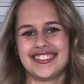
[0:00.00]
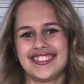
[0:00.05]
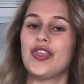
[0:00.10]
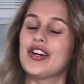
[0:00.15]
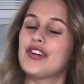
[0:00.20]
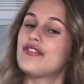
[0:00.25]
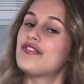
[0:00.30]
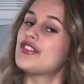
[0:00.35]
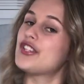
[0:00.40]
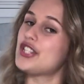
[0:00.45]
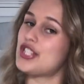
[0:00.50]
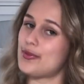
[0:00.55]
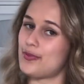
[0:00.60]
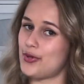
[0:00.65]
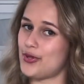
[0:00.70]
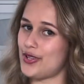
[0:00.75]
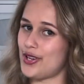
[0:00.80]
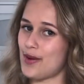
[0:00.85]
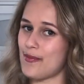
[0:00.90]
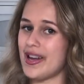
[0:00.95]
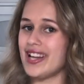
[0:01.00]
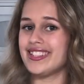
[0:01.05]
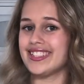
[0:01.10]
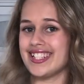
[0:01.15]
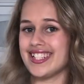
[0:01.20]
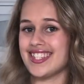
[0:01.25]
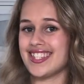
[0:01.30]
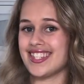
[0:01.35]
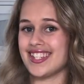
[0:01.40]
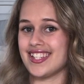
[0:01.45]
The first smoothie on my
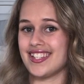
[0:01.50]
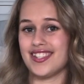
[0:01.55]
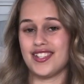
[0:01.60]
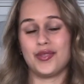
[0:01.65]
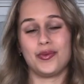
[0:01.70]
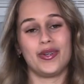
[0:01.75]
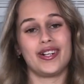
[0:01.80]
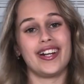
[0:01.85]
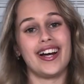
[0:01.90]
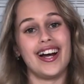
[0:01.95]
list is what